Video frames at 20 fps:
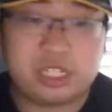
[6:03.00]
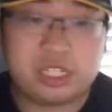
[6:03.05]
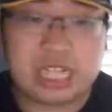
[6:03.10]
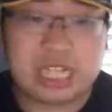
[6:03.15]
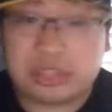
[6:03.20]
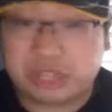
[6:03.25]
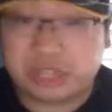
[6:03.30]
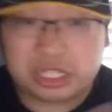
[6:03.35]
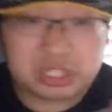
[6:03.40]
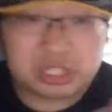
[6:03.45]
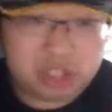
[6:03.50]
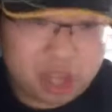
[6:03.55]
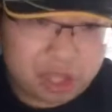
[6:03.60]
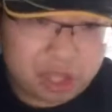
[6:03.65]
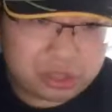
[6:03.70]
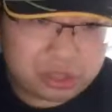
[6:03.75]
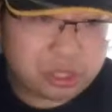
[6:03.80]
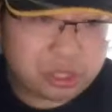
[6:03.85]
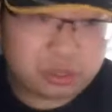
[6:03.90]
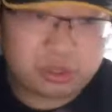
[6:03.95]
Deontay
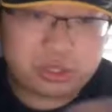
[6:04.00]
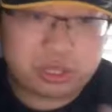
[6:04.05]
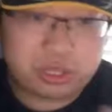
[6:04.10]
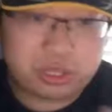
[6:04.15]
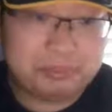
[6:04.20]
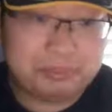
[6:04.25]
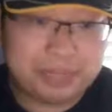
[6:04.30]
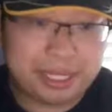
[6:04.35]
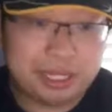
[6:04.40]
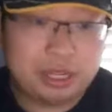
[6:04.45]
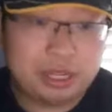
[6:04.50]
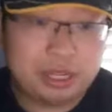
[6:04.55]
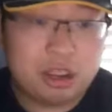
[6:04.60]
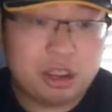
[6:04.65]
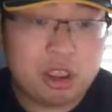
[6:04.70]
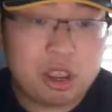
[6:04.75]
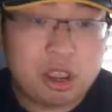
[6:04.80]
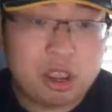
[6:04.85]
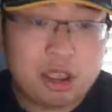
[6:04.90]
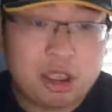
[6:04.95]
Johnson or something.
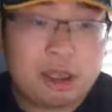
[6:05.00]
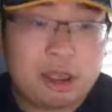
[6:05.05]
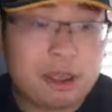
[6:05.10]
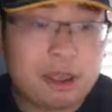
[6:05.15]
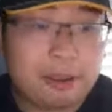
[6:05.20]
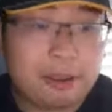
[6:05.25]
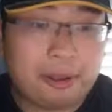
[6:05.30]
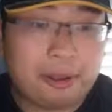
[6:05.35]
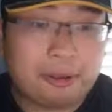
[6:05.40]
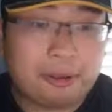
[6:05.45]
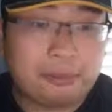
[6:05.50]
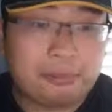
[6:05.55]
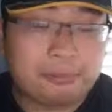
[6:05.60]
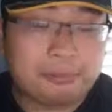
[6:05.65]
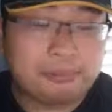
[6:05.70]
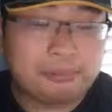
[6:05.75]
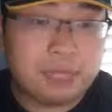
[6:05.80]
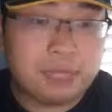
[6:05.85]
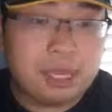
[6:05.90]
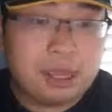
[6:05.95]

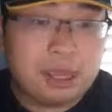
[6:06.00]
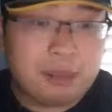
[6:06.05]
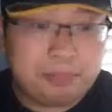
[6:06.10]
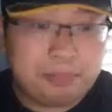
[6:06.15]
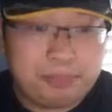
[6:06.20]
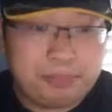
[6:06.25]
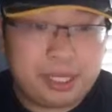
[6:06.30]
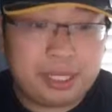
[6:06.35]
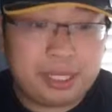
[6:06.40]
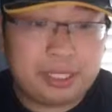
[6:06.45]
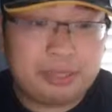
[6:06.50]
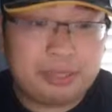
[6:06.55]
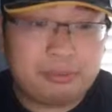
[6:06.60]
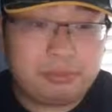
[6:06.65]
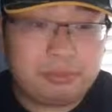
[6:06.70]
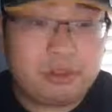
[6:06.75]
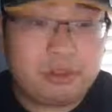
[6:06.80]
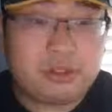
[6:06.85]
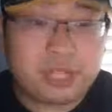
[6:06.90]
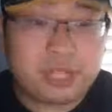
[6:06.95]
But
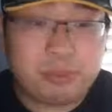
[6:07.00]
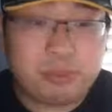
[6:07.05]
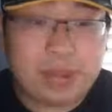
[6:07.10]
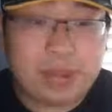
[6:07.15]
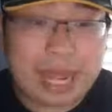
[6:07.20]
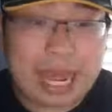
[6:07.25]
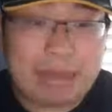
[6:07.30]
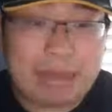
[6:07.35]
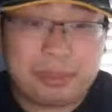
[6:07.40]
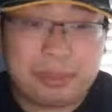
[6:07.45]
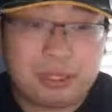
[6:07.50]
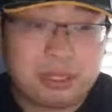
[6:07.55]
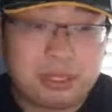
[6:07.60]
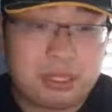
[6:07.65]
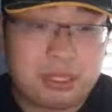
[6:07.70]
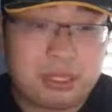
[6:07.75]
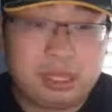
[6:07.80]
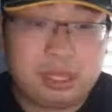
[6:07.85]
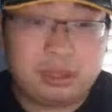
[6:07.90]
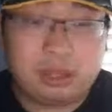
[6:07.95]
we'll see what
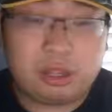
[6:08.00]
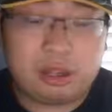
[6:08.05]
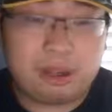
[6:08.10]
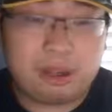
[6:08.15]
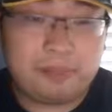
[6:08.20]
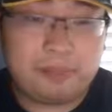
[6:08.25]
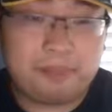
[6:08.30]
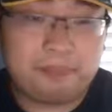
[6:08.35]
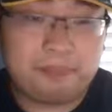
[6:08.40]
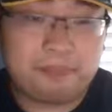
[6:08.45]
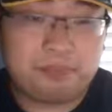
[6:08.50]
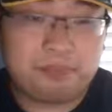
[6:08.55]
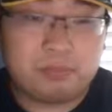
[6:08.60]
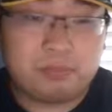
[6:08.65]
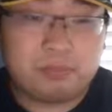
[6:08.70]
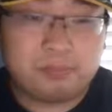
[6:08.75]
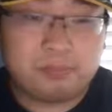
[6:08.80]
happens. Tight